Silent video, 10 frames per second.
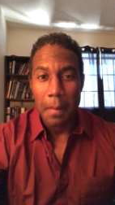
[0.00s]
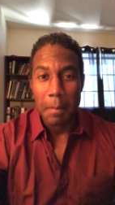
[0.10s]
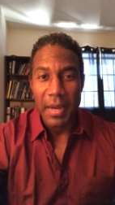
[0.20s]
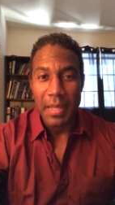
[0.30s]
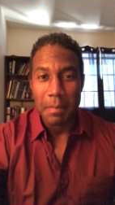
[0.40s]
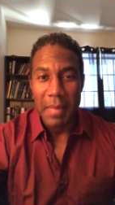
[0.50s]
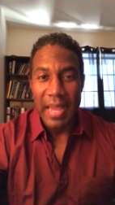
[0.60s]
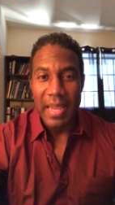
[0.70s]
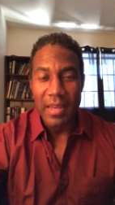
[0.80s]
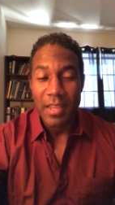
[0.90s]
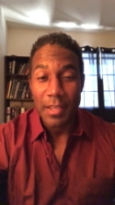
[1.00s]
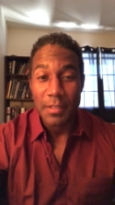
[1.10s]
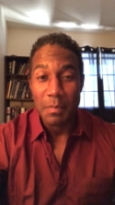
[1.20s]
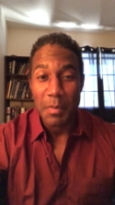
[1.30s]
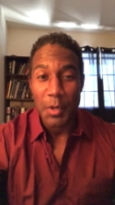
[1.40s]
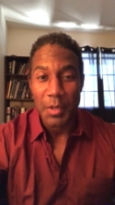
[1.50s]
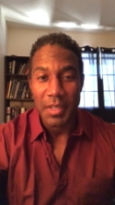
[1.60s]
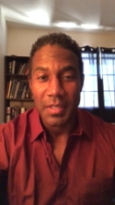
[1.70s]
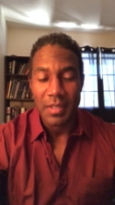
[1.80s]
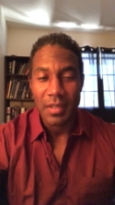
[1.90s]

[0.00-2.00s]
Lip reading: but he made his million